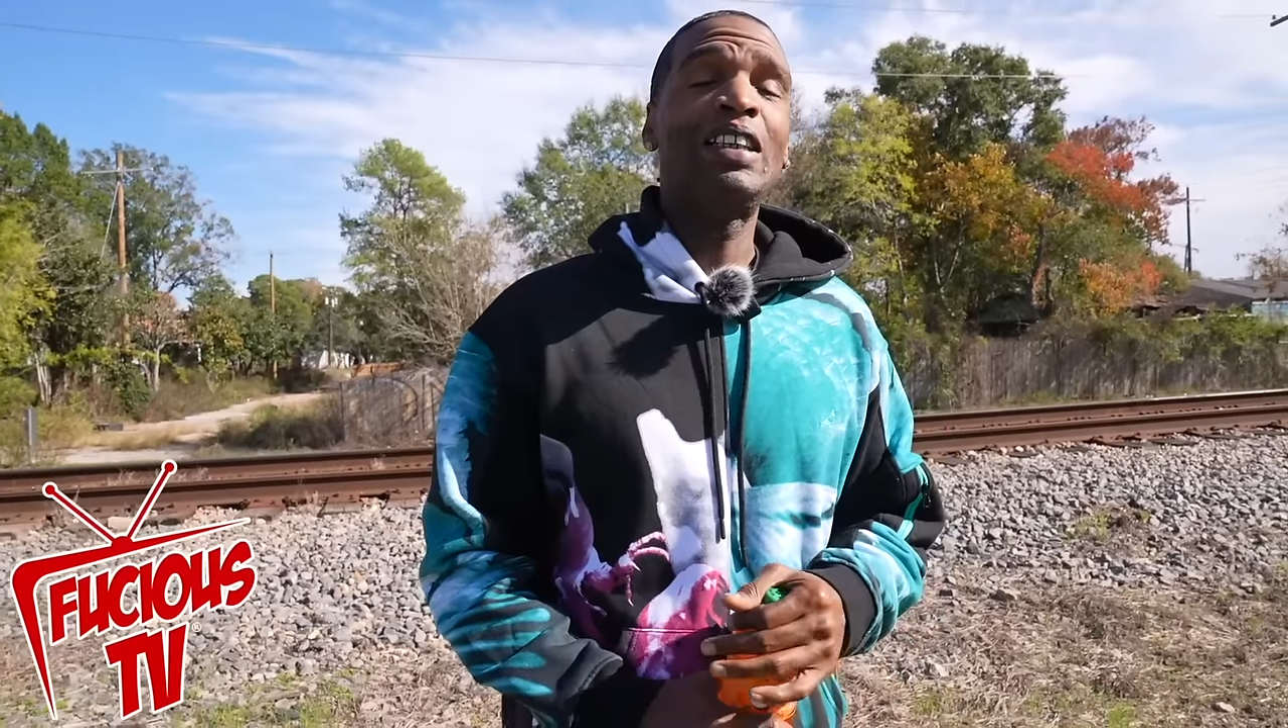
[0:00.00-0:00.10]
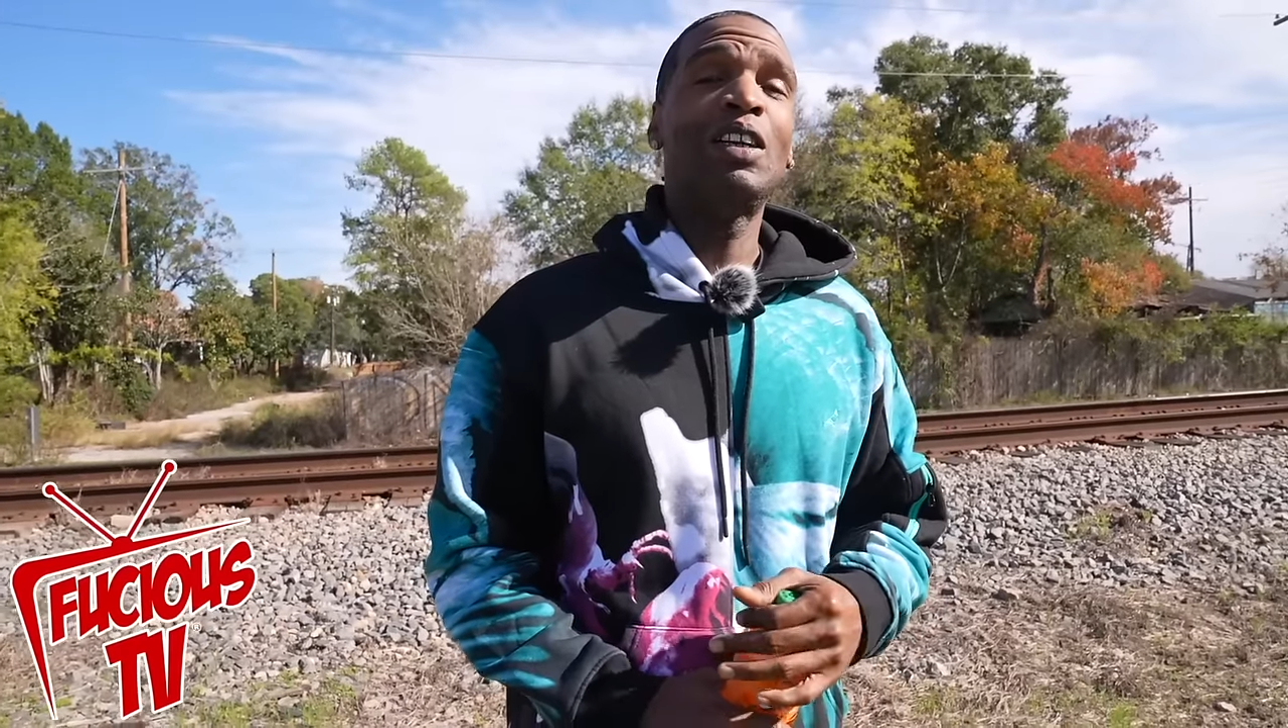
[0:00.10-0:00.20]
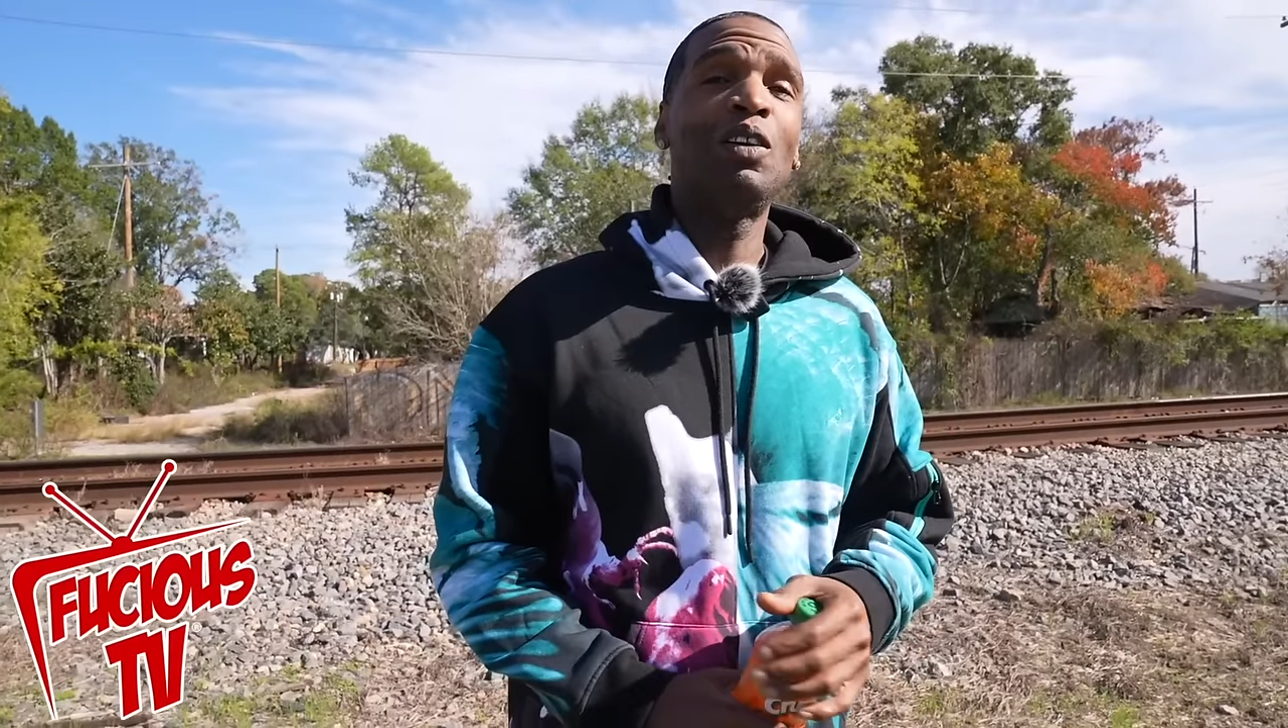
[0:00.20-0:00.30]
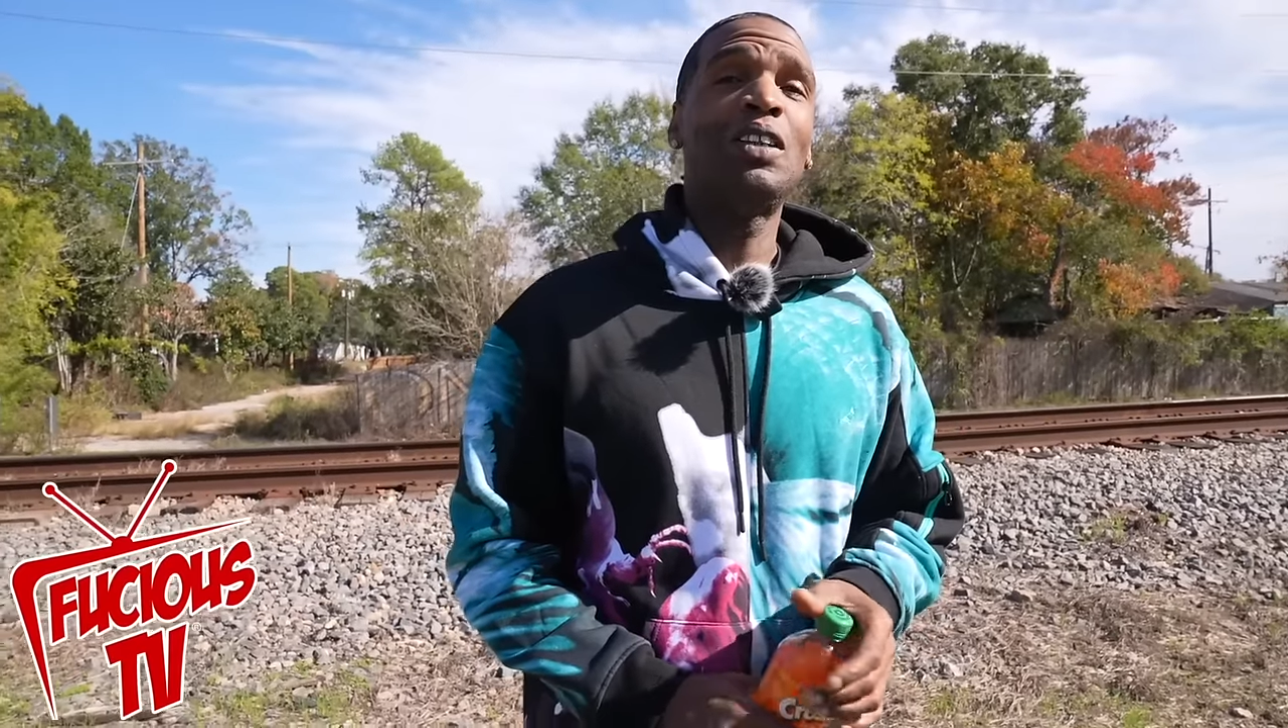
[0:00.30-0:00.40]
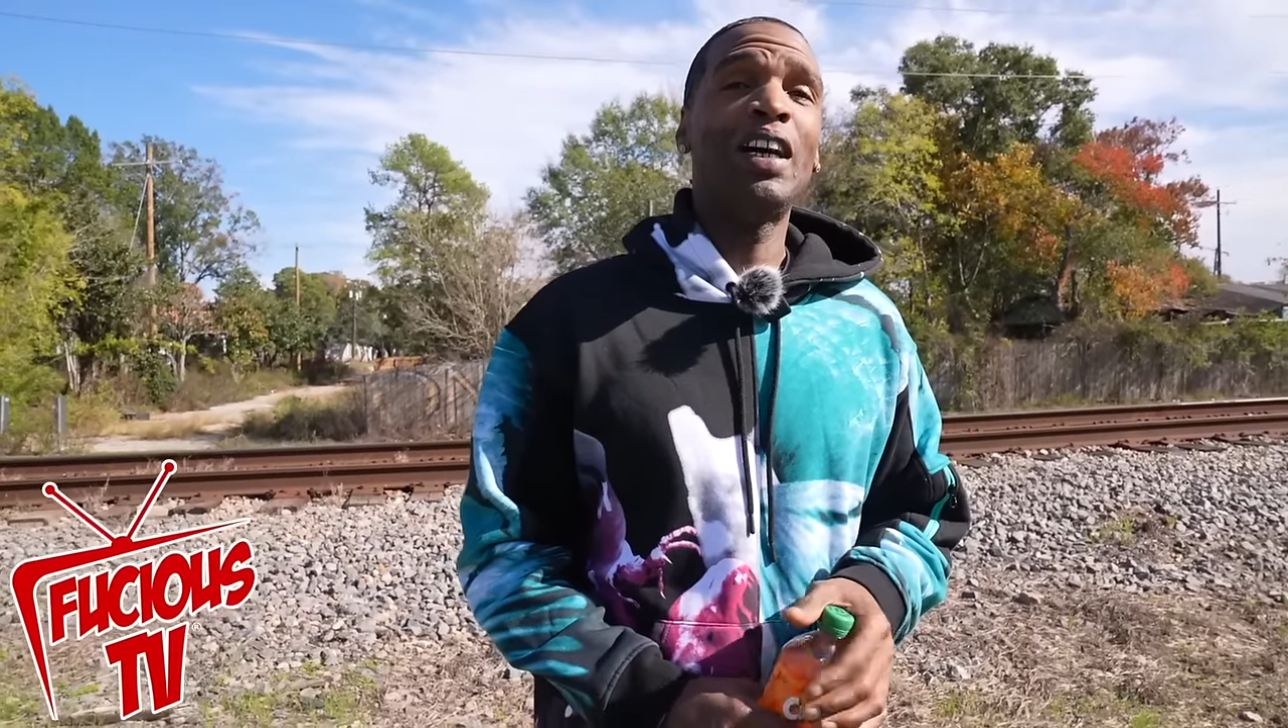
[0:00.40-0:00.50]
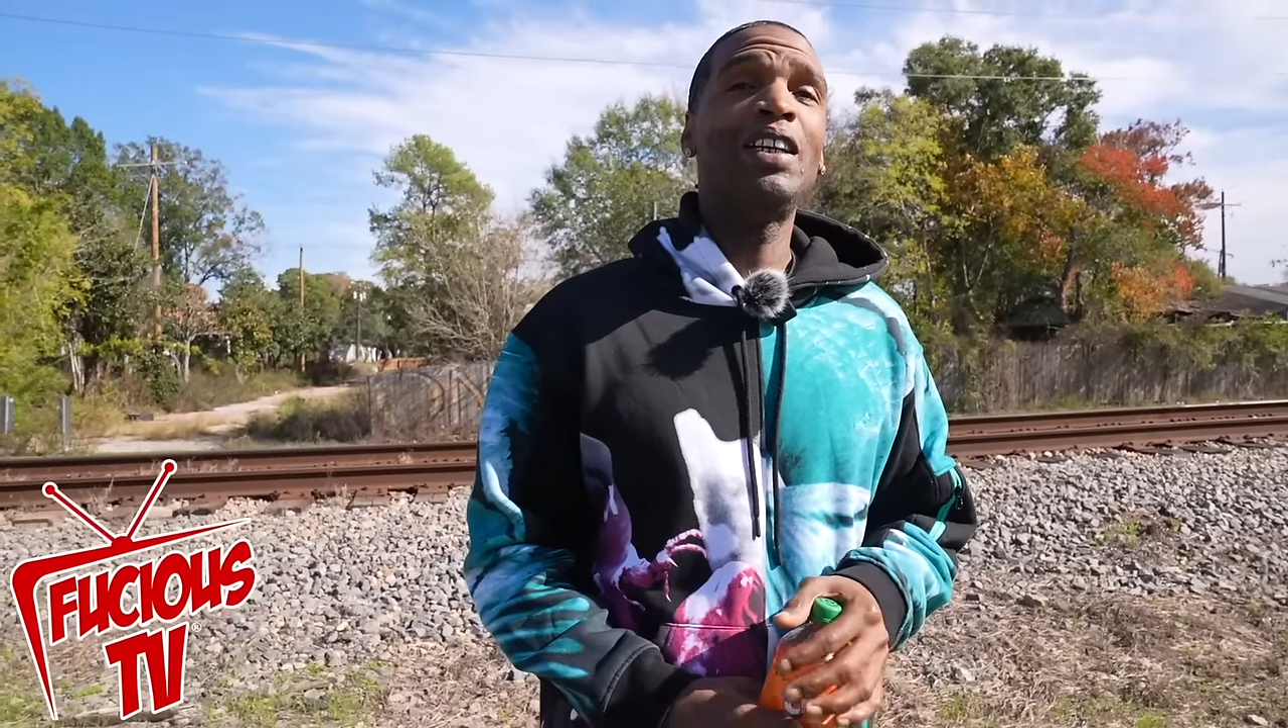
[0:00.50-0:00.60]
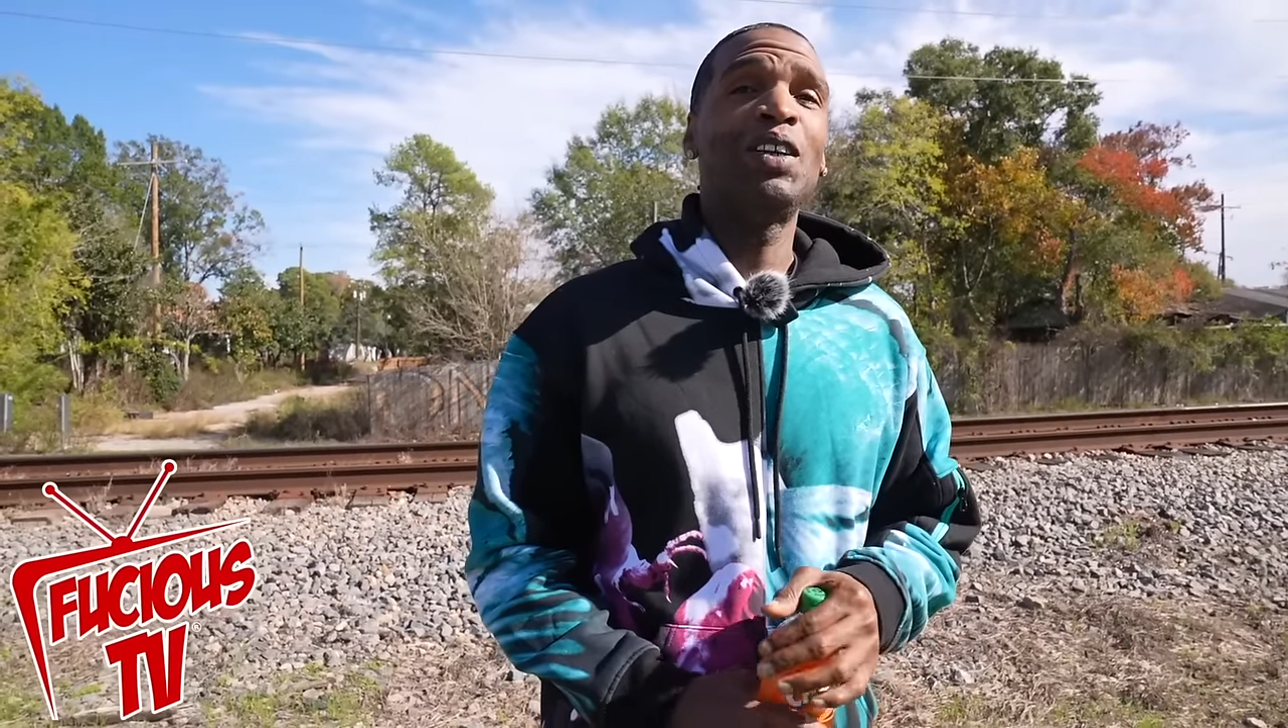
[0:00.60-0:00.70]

shit gonna change